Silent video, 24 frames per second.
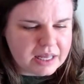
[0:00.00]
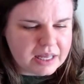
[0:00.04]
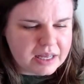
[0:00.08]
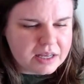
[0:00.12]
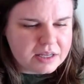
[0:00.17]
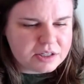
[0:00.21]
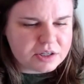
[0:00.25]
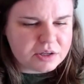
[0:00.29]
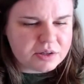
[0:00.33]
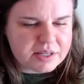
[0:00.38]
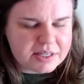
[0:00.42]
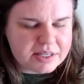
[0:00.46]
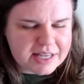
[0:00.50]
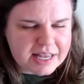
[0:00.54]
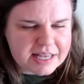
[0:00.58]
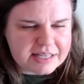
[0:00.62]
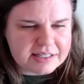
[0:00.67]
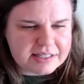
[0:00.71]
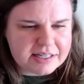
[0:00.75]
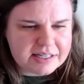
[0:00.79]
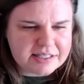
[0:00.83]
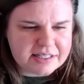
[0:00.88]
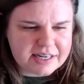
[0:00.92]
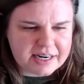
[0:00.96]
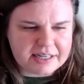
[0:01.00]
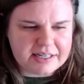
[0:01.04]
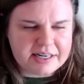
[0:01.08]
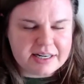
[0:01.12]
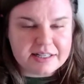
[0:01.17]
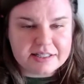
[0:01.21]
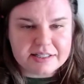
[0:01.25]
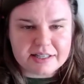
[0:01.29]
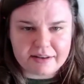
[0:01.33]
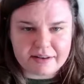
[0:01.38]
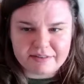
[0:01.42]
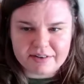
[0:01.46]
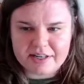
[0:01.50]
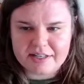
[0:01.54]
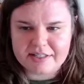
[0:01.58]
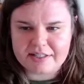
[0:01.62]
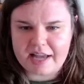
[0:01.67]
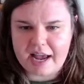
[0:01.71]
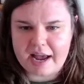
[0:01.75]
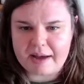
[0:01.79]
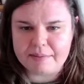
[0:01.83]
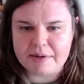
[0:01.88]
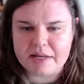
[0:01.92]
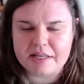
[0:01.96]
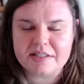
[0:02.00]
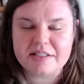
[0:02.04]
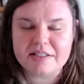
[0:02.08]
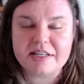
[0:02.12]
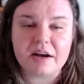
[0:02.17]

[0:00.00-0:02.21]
So this has these 1970s cabinets.